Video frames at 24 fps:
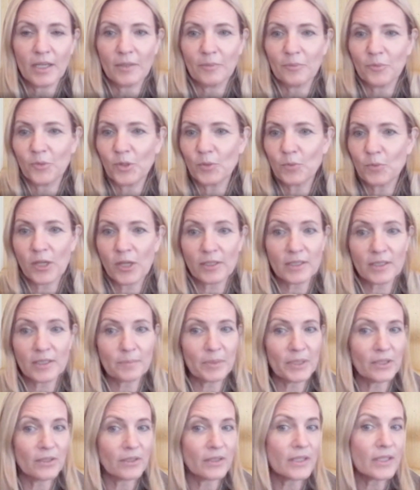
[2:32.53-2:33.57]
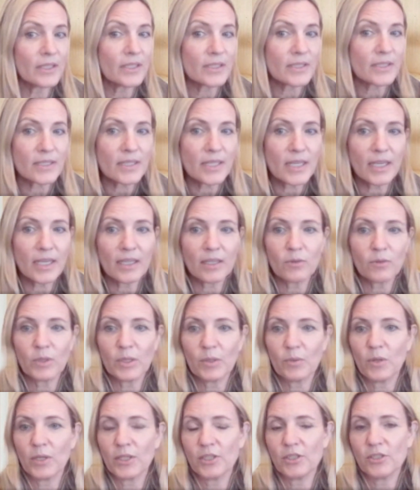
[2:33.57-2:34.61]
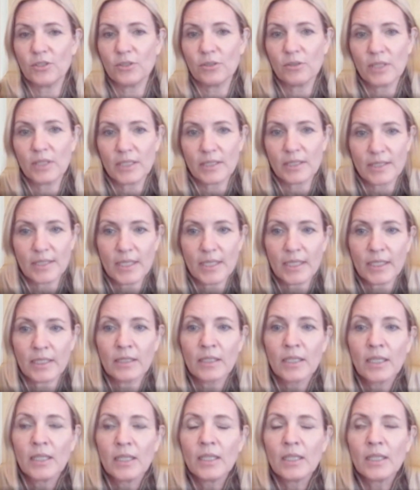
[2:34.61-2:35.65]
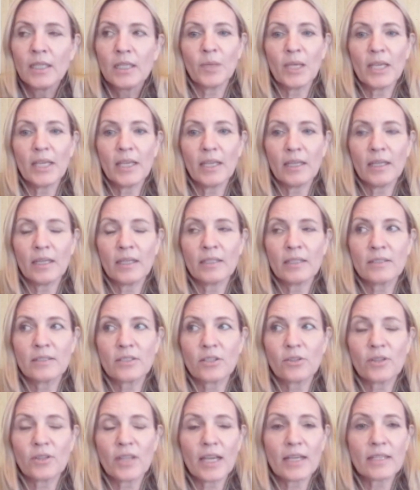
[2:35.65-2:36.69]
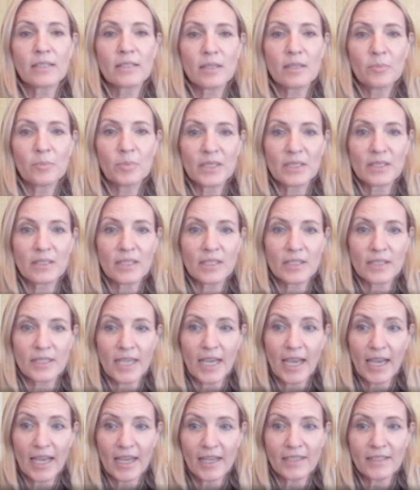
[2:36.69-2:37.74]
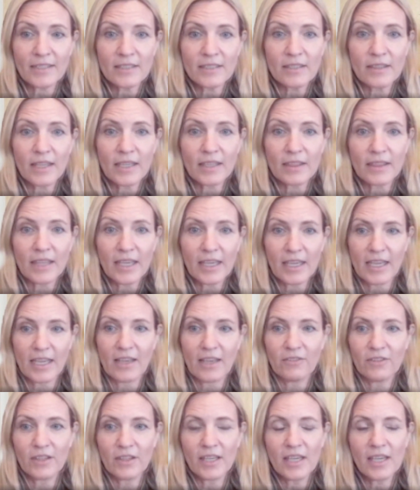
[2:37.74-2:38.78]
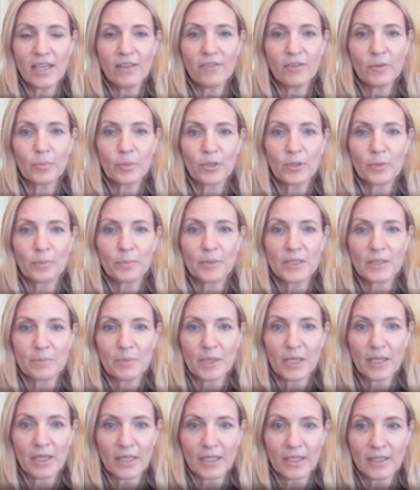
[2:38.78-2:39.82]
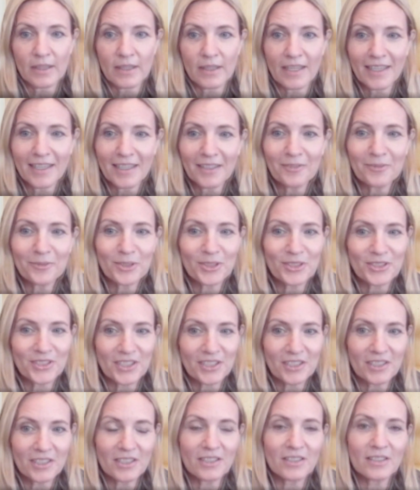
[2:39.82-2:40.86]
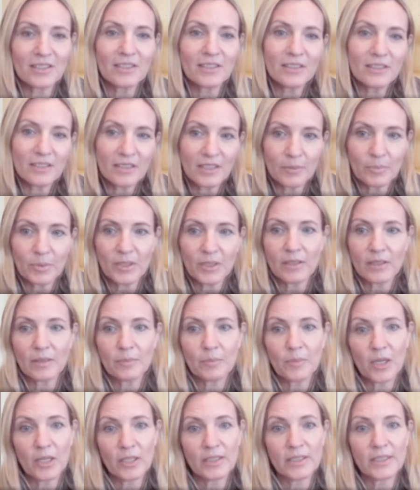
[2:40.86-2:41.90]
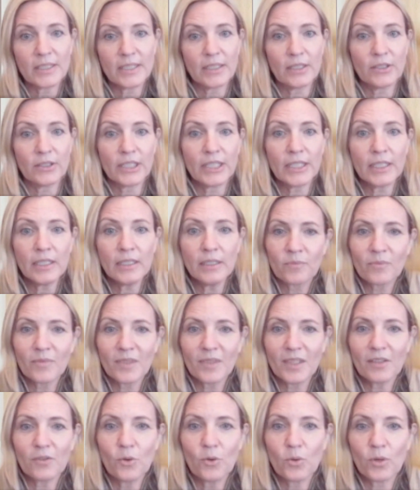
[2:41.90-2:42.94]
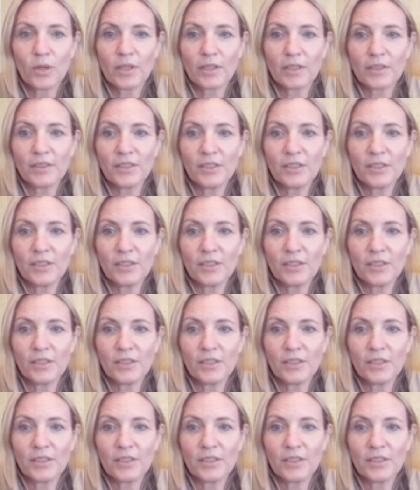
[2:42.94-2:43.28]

We want to build this thing. We want to do this thing. And so that's the business ask that they have. And they have a purpose behind that, which is typically monetary or,